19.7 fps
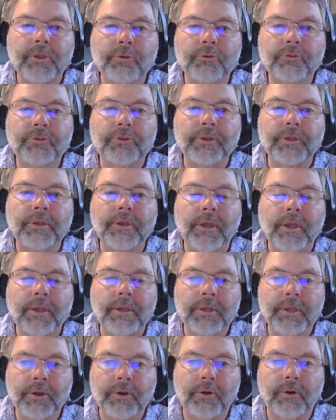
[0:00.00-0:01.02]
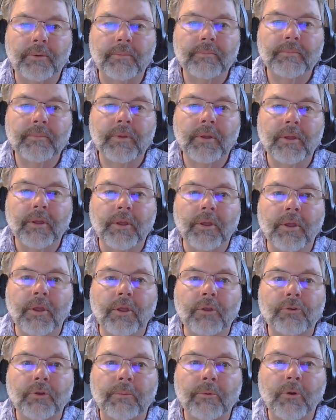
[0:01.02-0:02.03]
see year.
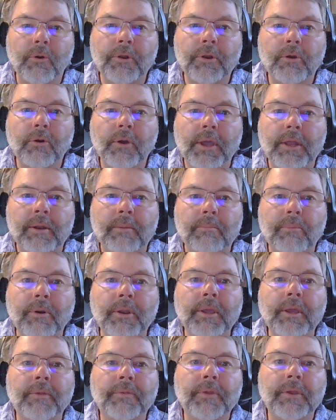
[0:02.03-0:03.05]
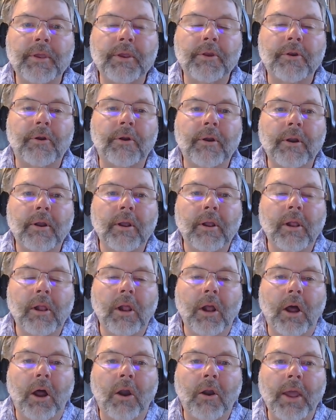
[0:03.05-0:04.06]
So I'm going to go ahead and bring in the year.
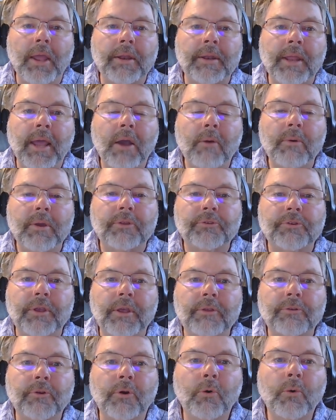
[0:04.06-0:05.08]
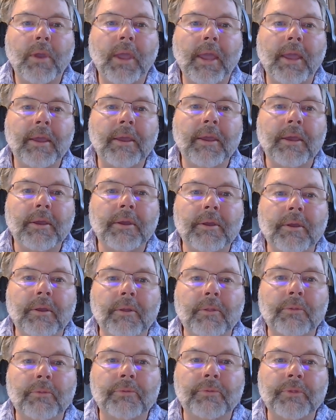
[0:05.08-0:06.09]
All right, now it says, okay,
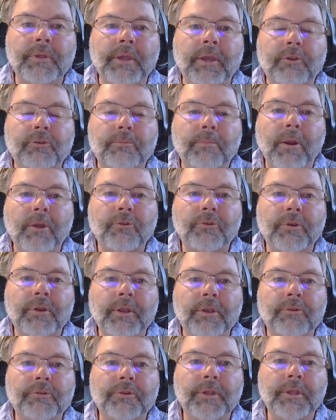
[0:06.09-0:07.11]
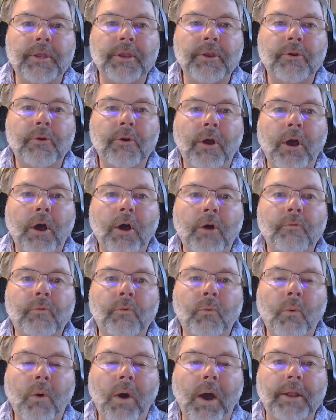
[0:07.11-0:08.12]
the expression is the year of
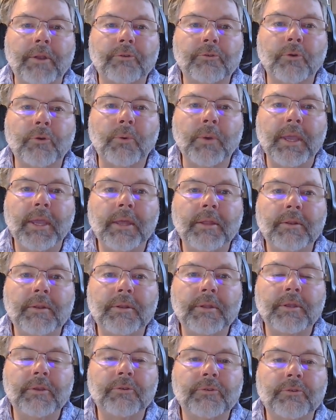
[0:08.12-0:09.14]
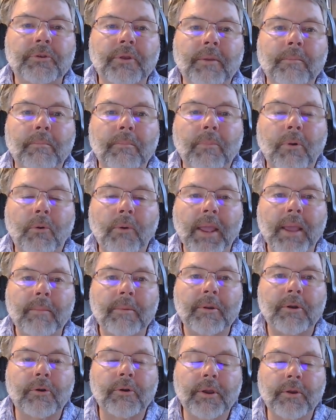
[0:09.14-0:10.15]
what? So in these
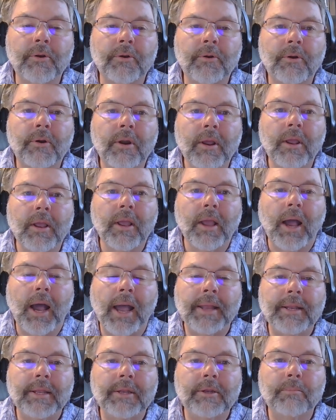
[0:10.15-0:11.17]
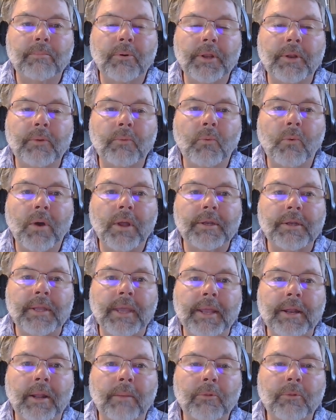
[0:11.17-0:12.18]
parameter here, I need to put in what
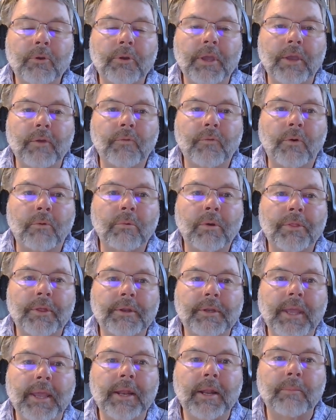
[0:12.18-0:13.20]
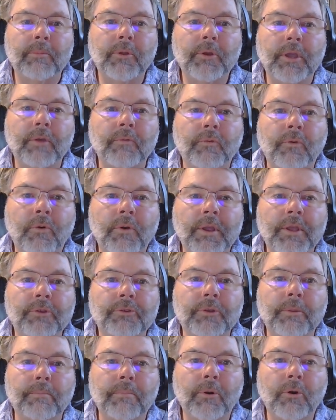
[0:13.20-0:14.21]
date I'm looking for. Well, the date I'm looking for is
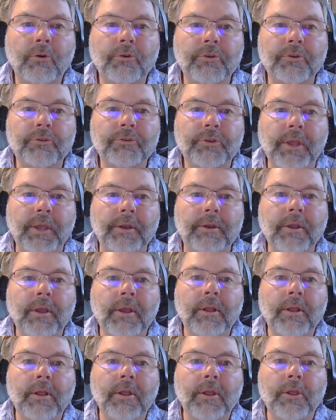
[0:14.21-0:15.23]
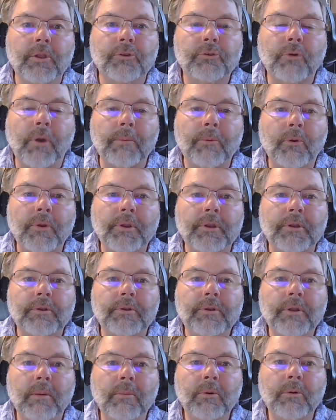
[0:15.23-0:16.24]
the purchase date. So I'm going to
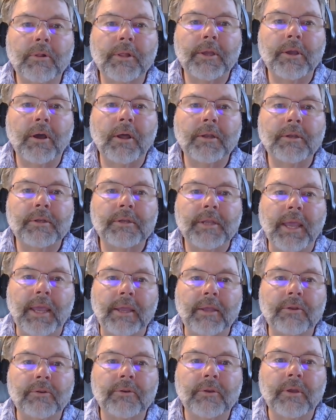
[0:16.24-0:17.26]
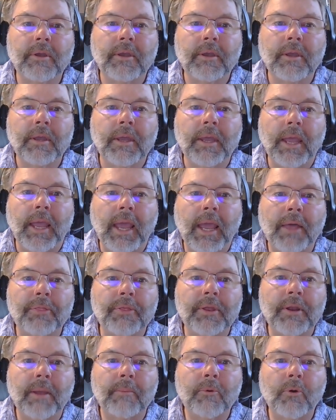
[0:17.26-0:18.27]
double click on date, and
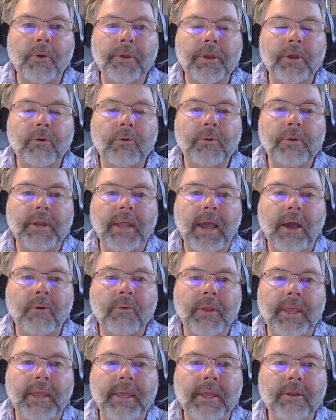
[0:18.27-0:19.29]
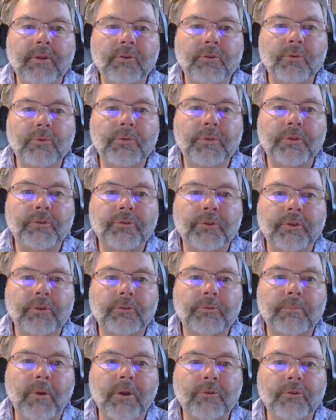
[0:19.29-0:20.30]
then I'm going to go down into this
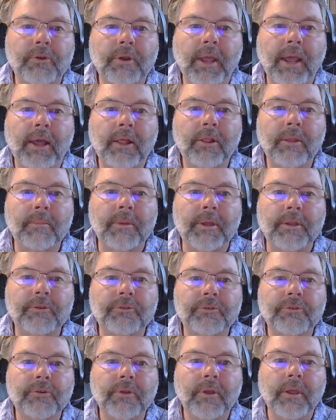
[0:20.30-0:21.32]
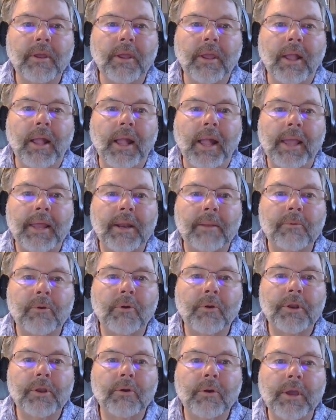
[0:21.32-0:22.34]
expression elements, and I'm
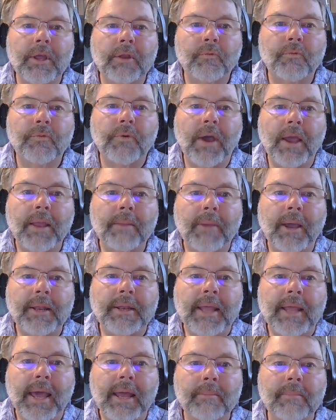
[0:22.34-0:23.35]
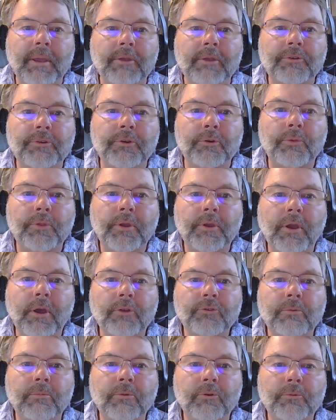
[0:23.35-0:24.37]
going to go ahead and find my database here, the
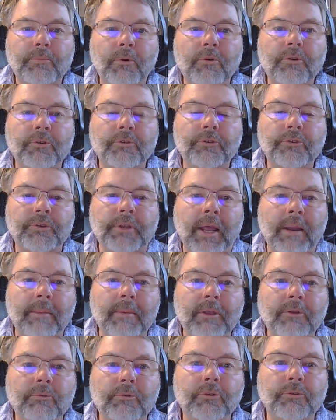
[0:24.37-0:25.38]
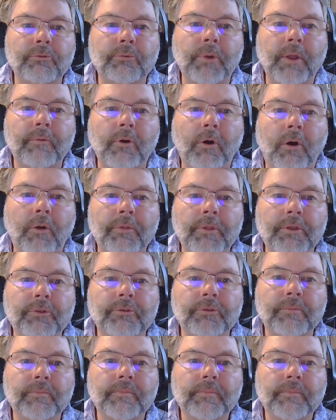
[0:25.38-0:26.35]
customers purchases database, which is what I've called this.